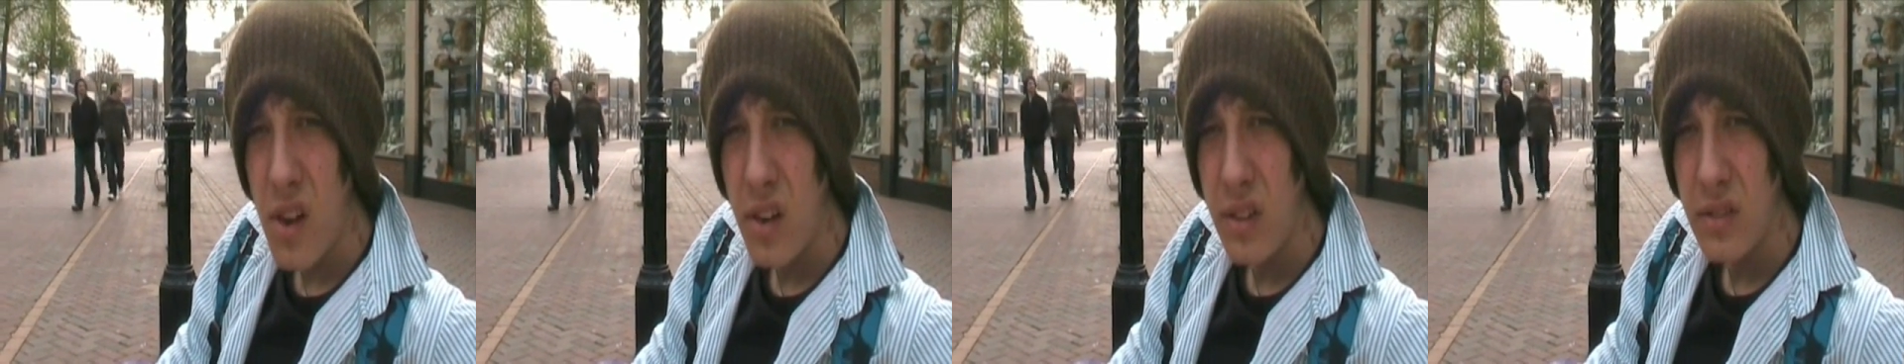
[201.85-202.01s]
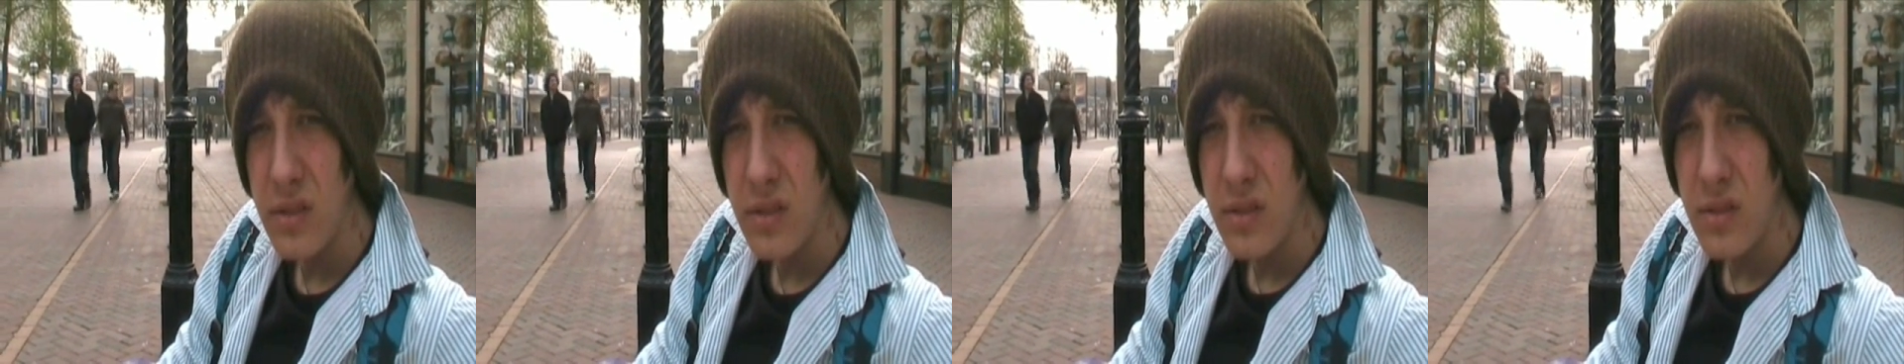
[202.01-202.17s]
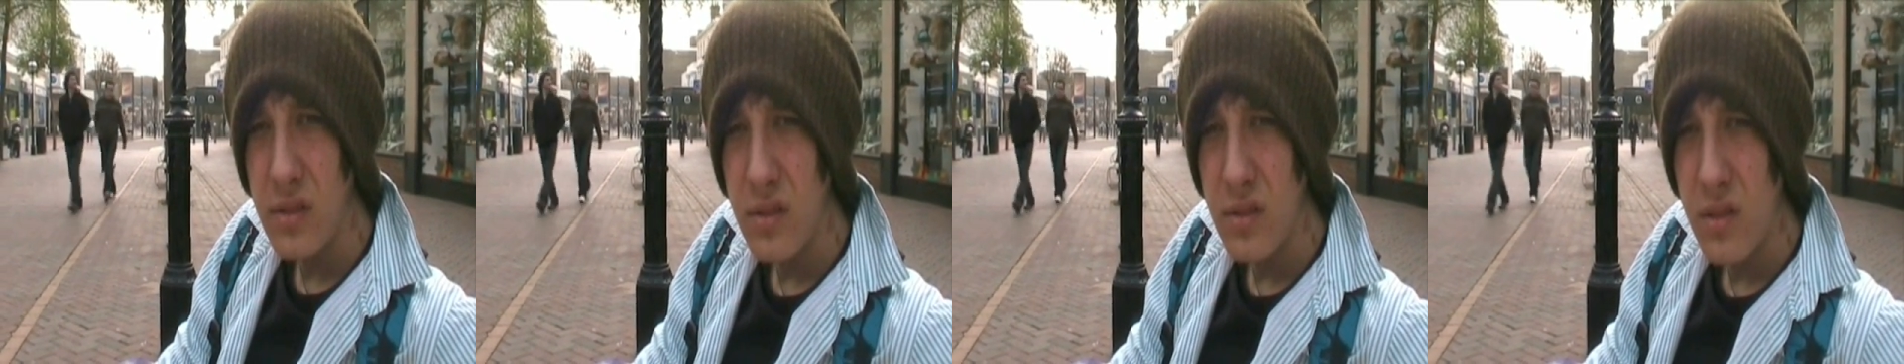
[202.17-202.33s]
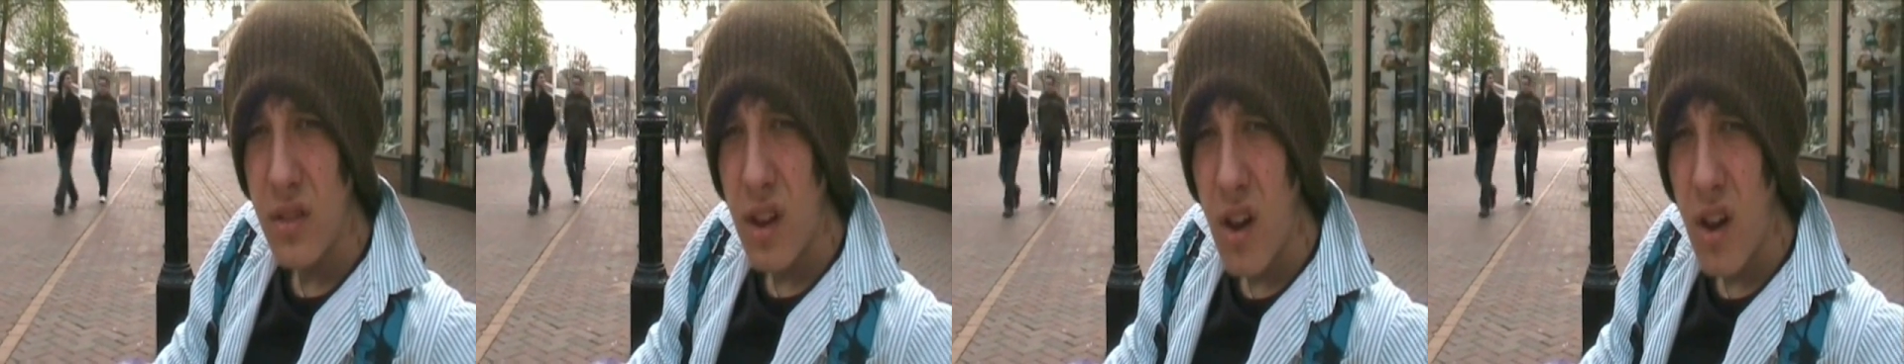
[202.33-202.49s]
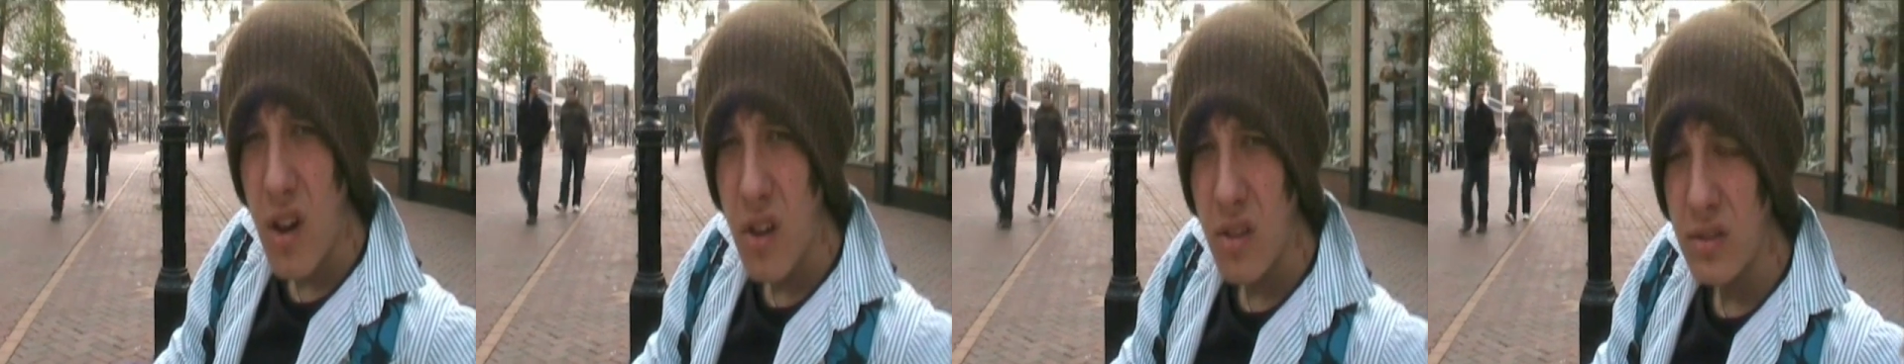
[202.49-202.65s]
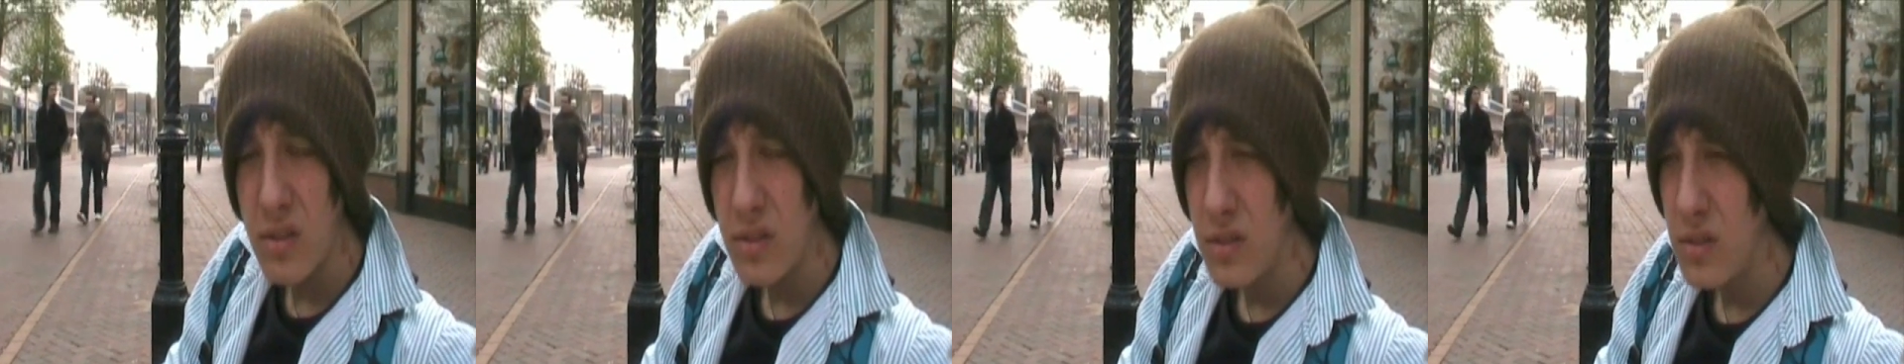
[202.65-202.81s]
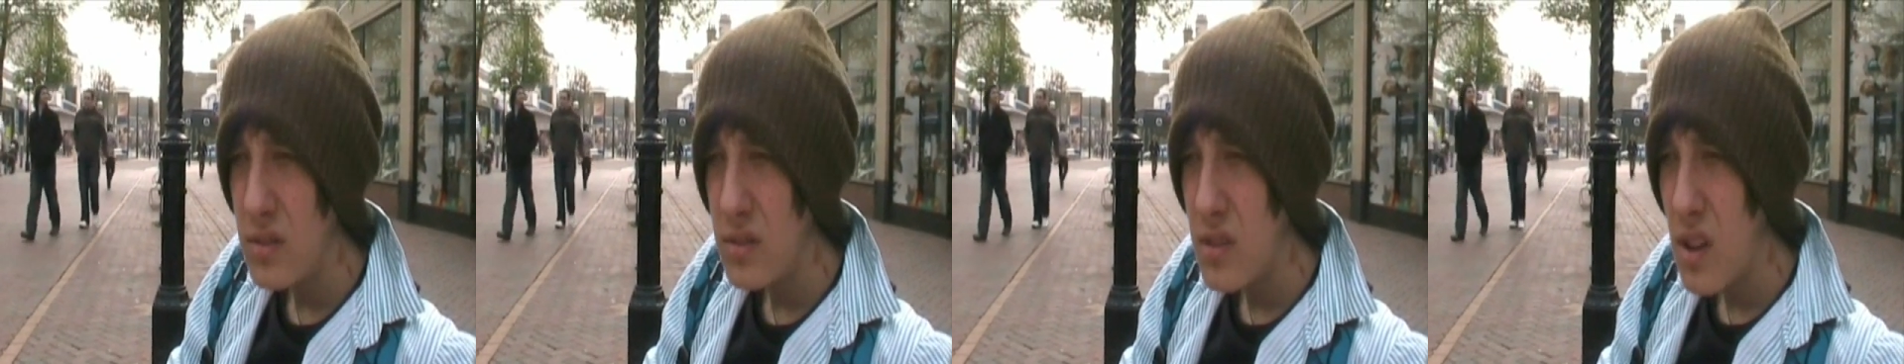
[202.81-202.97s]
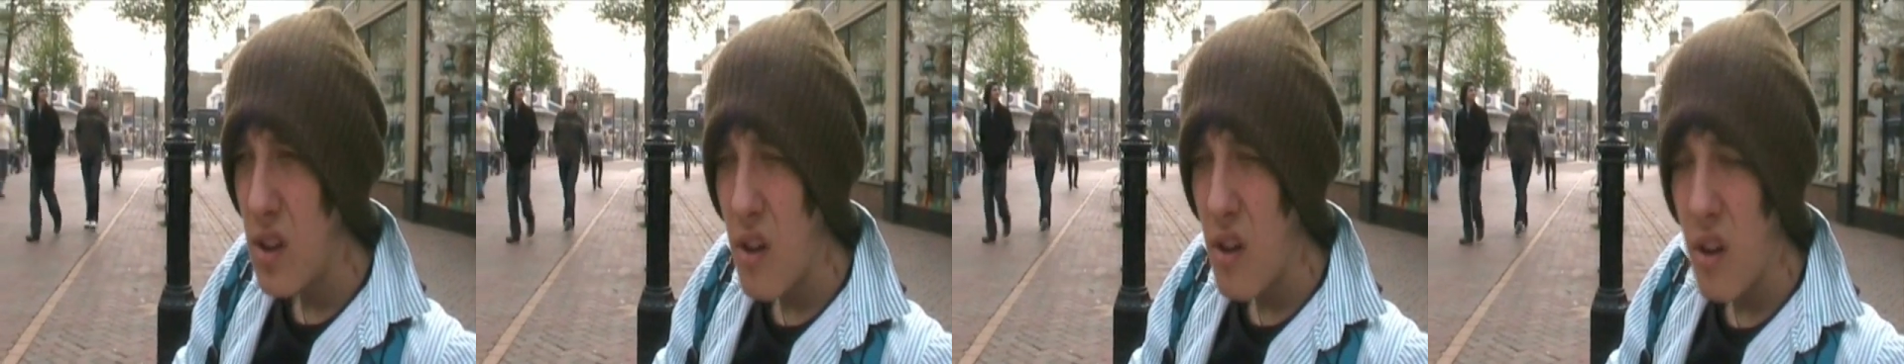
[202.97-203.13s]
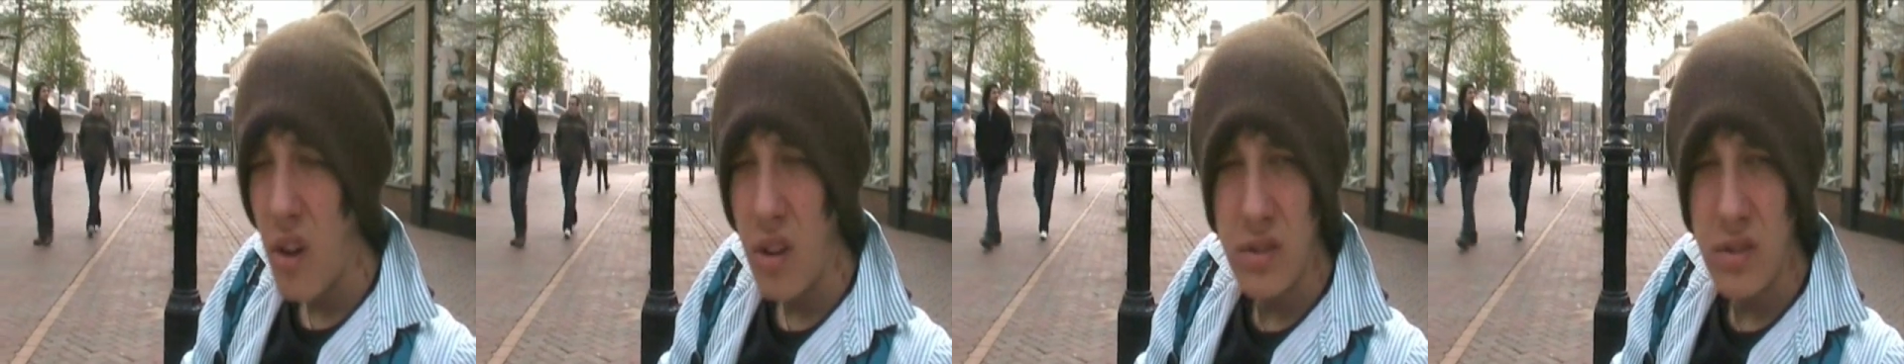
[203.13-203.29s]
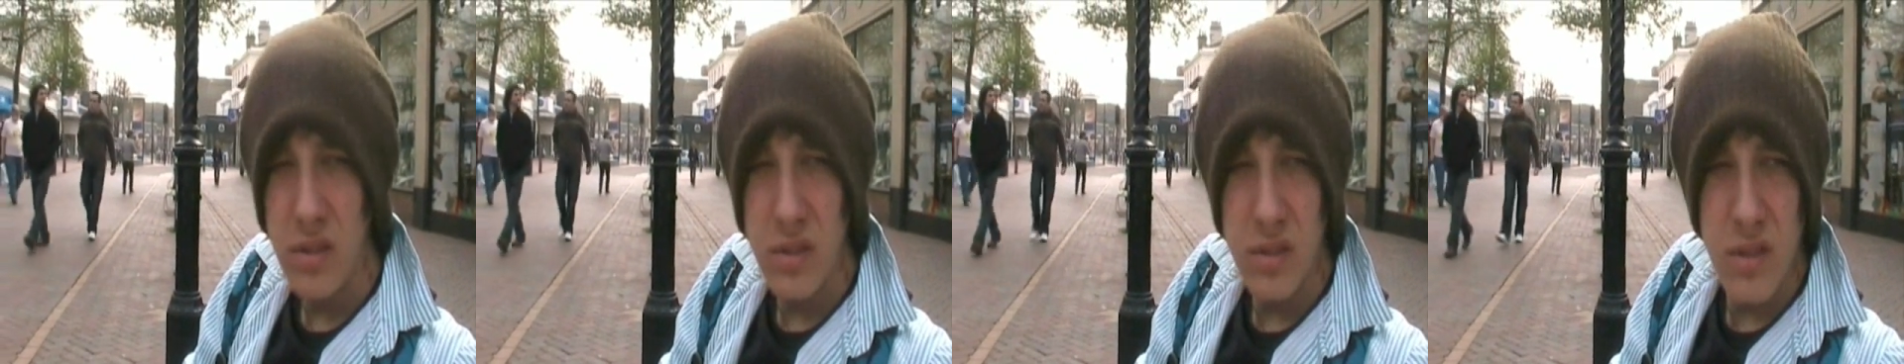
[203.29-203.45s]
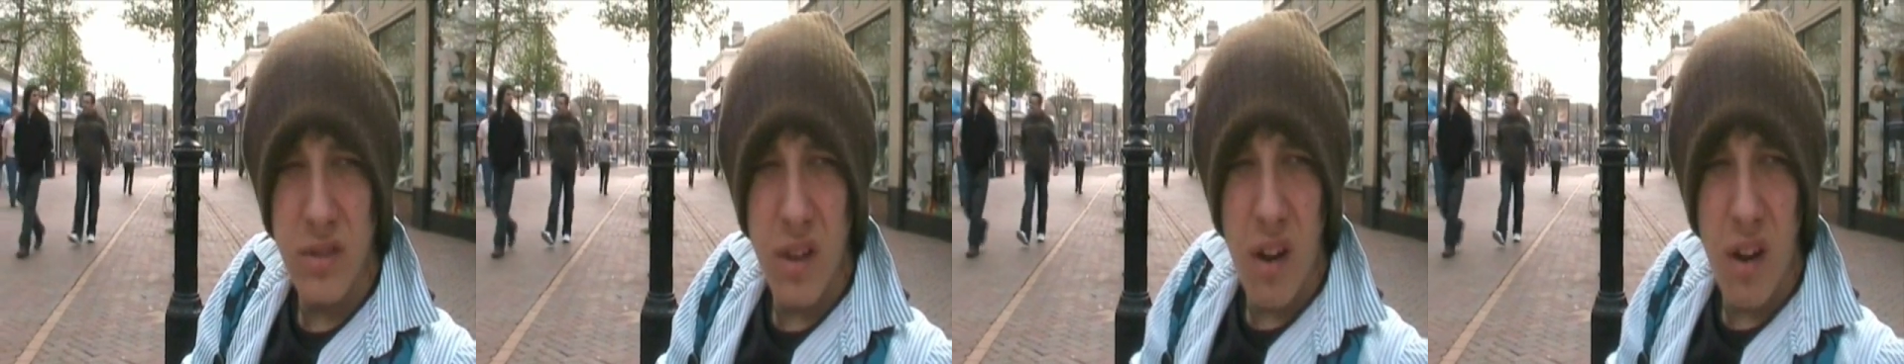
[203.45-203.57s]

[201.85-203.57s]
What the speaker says: had enough experience, maybe,